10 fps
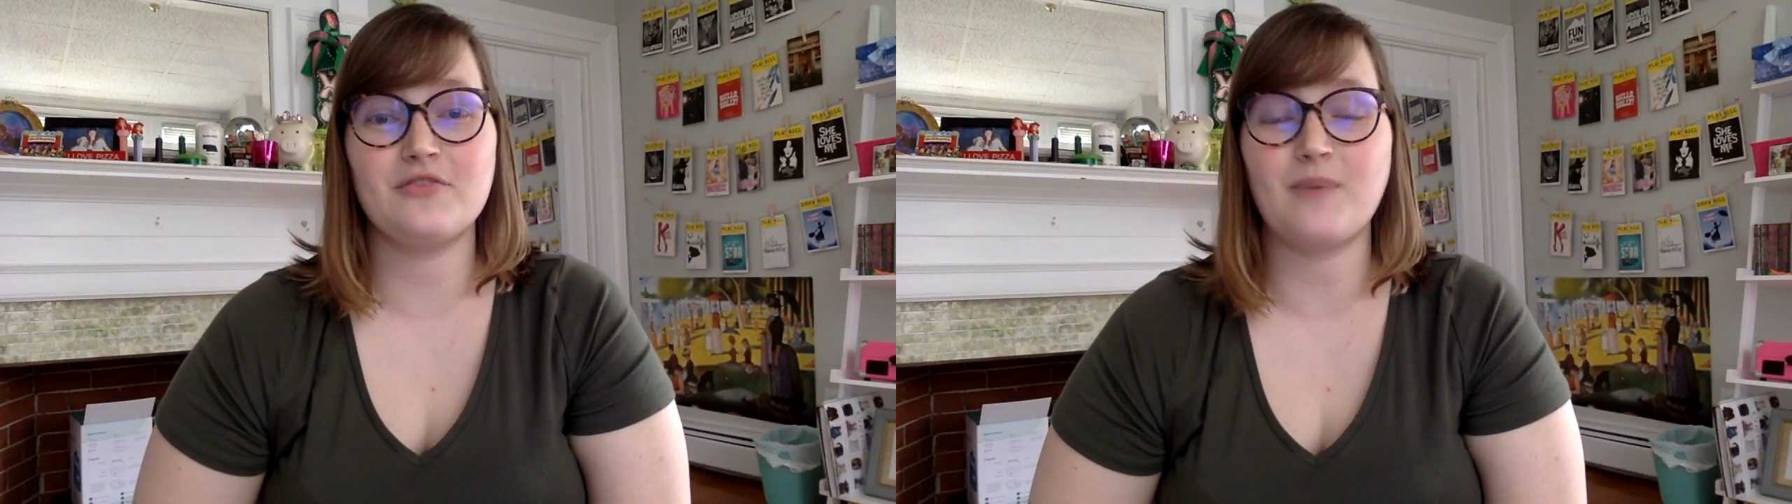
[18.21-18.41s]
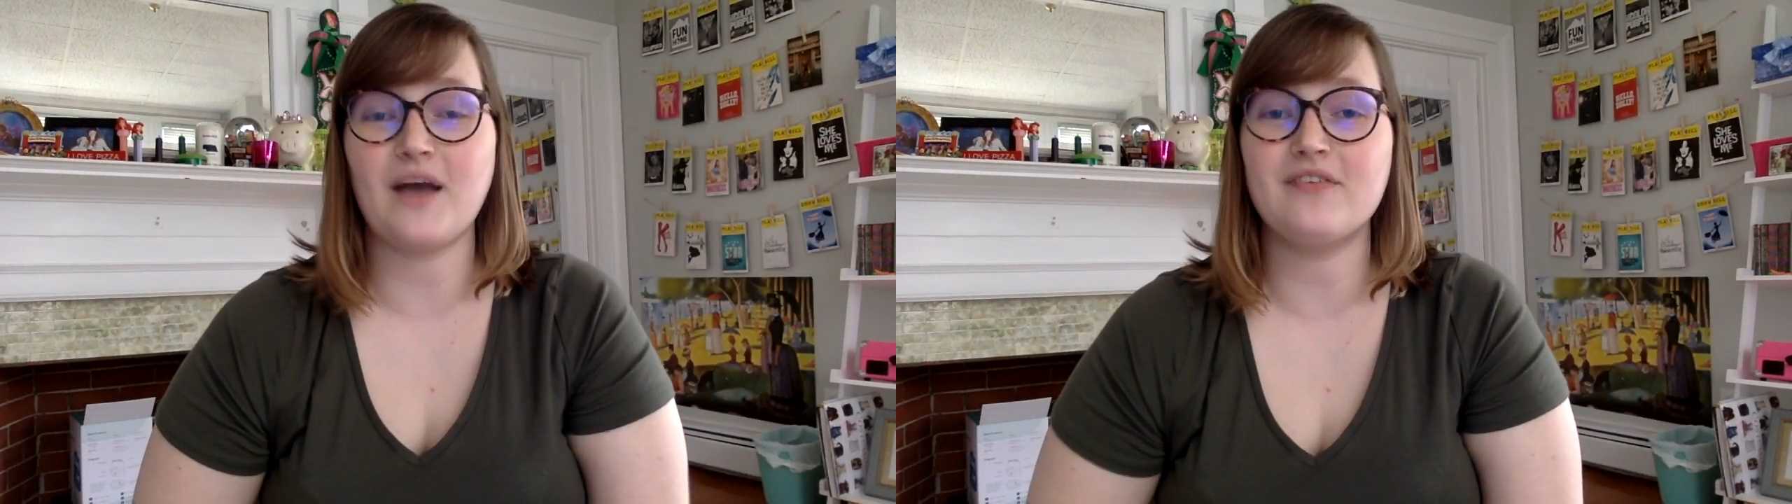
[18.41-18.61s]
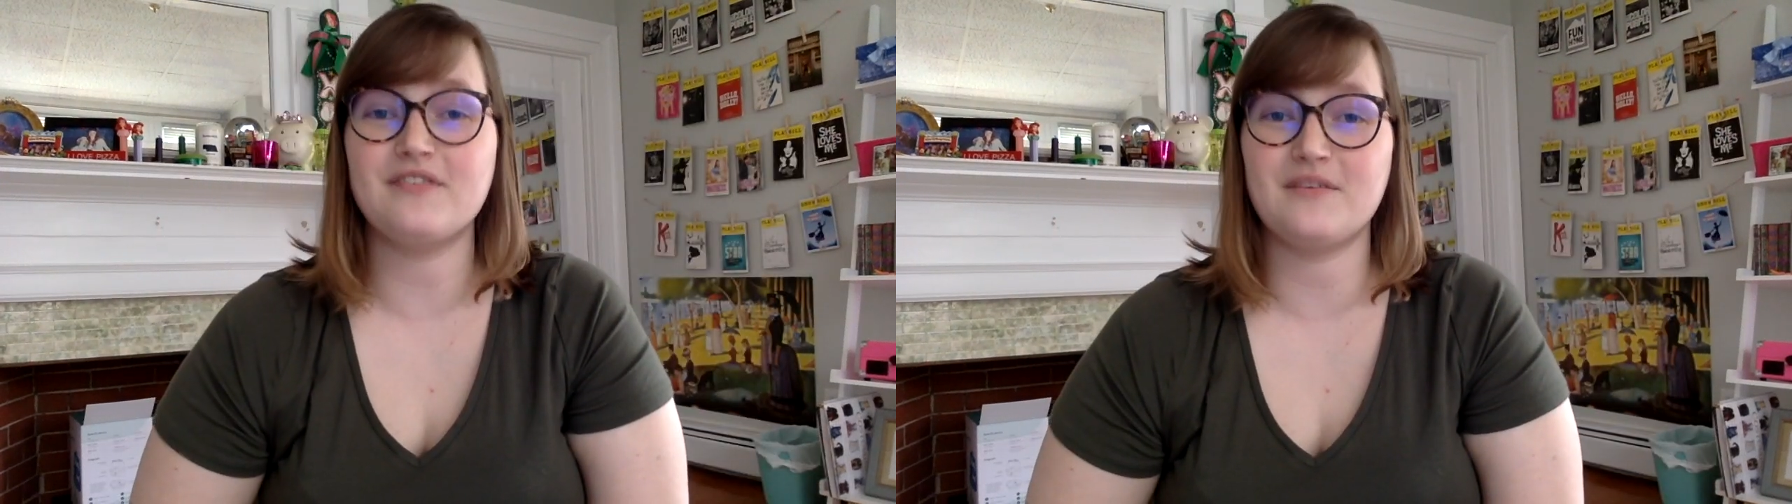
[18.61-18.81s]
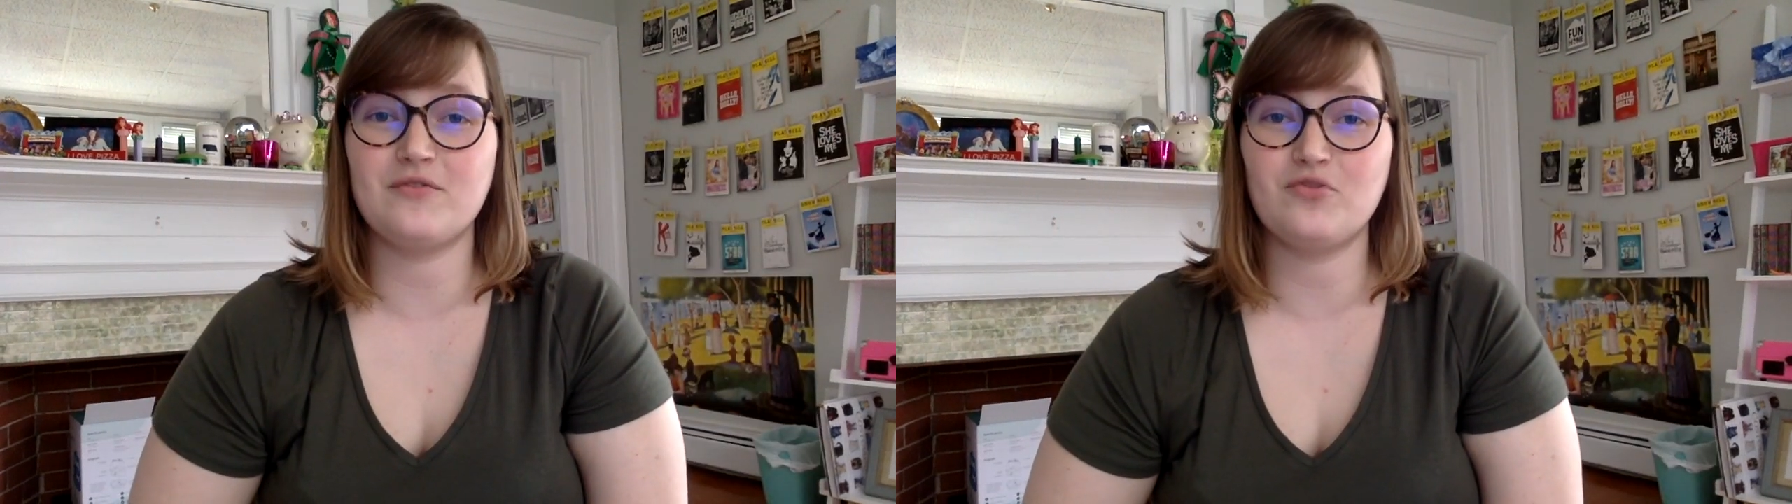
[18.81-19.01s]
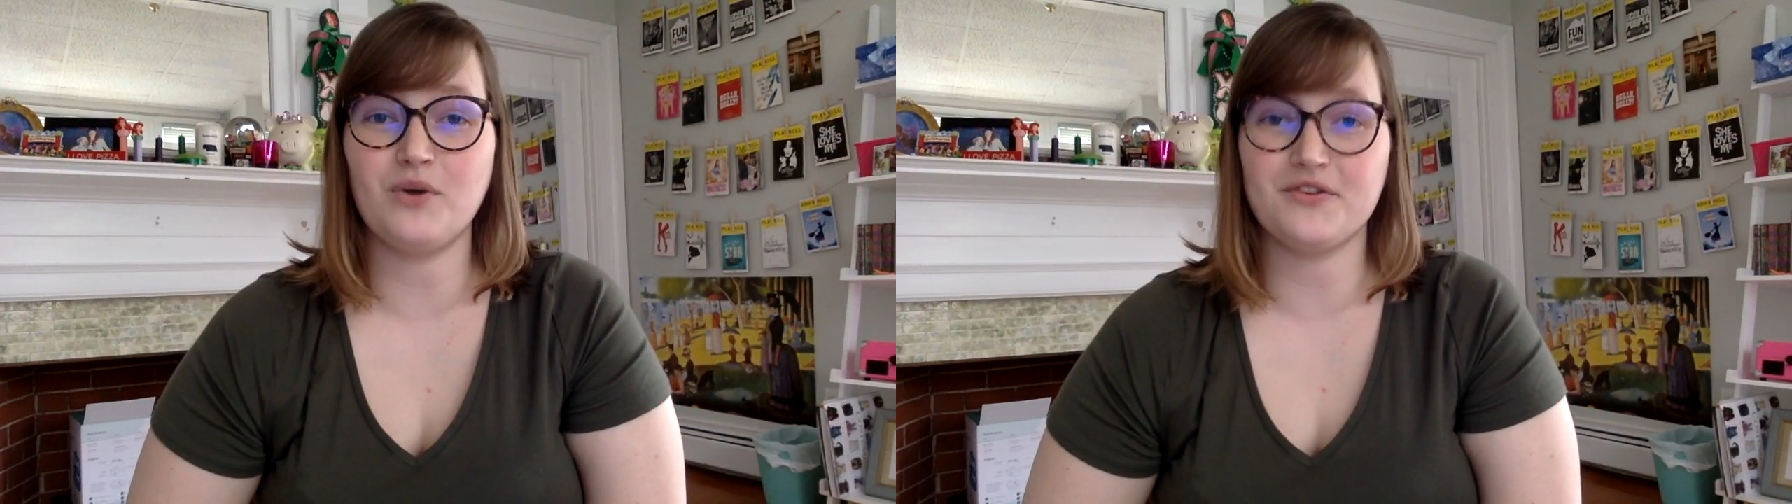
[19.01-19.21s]
by Stephen
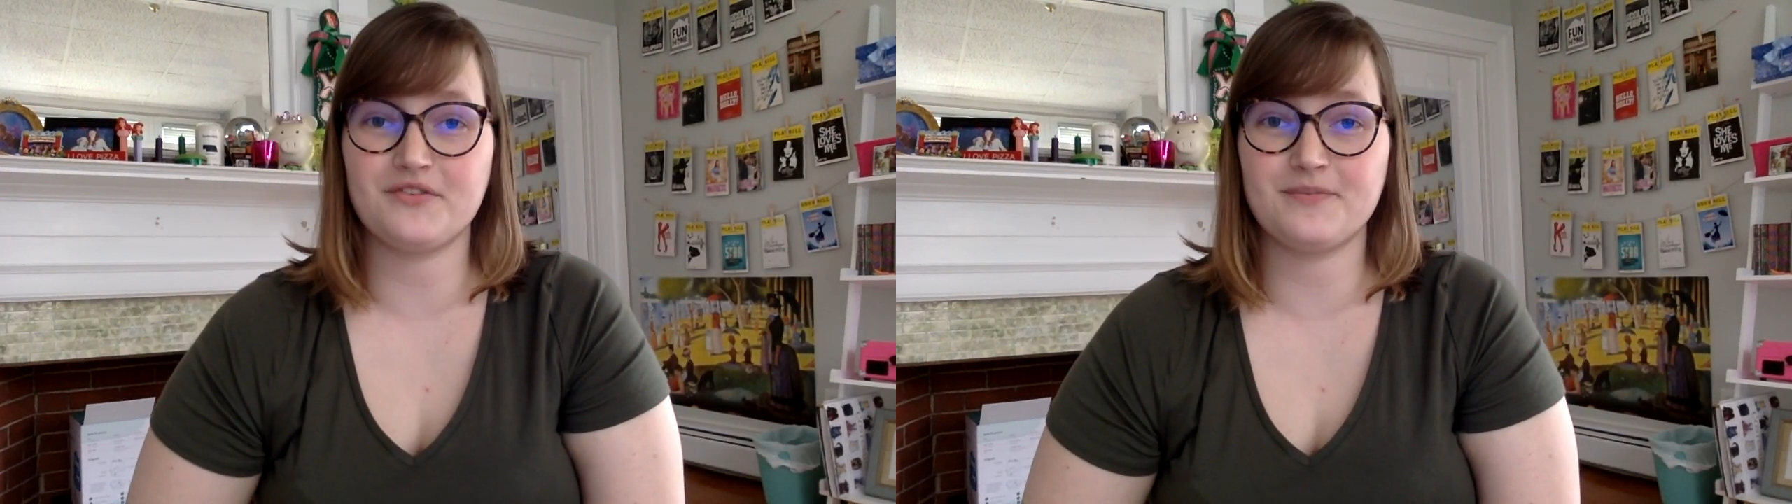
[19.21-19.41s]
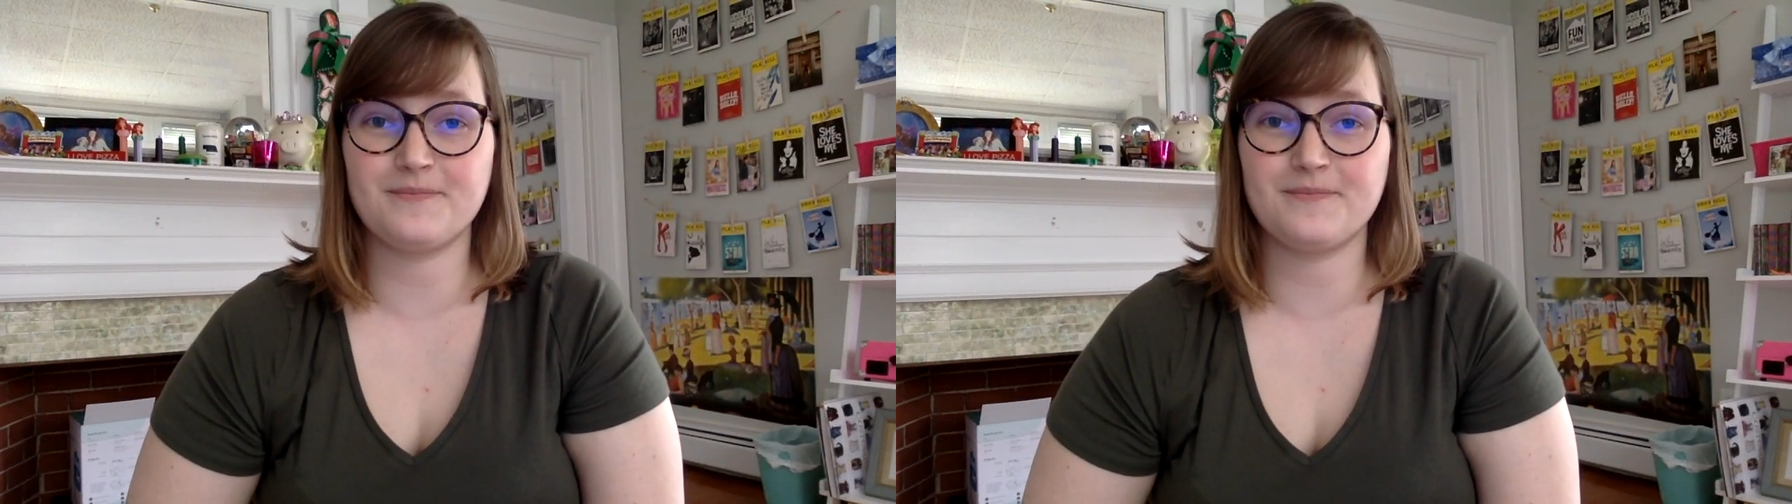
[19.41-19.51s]
Schwartz.